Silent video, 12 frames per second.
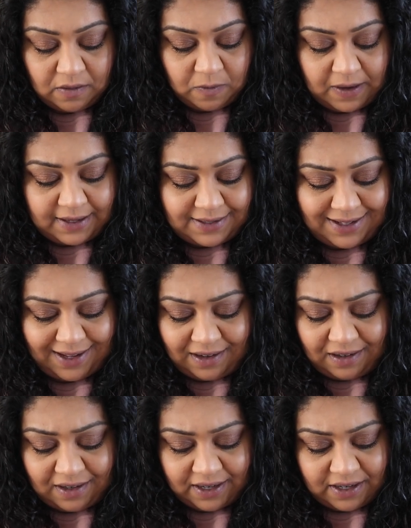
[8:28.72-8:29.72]
where's the
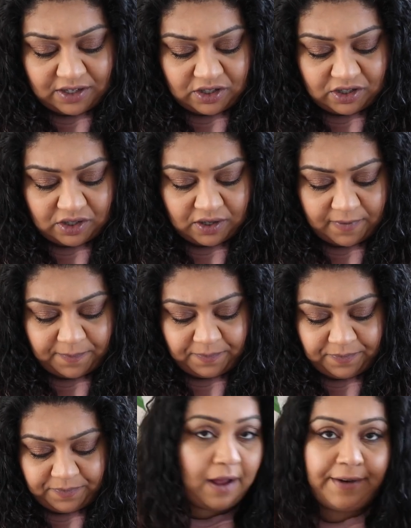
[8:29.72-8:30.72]
English?
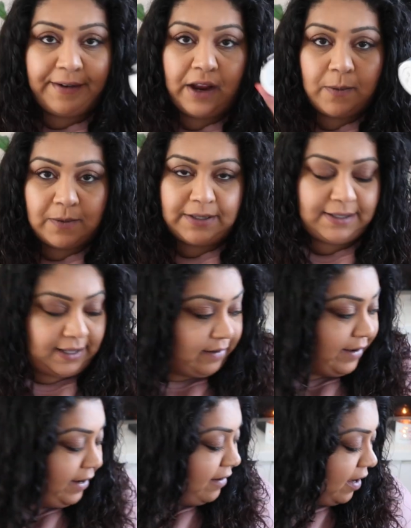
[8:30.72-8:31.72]
I don't know, we'll see. I'll
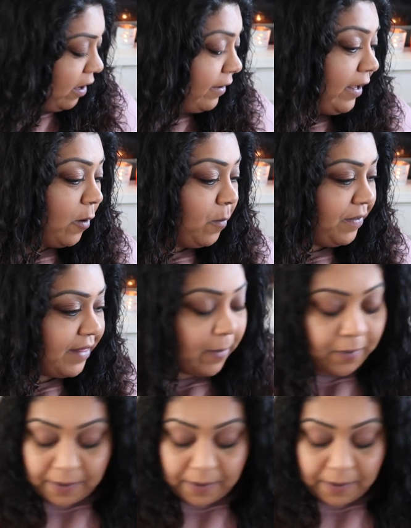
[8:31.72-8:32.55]
let you know how I get on with that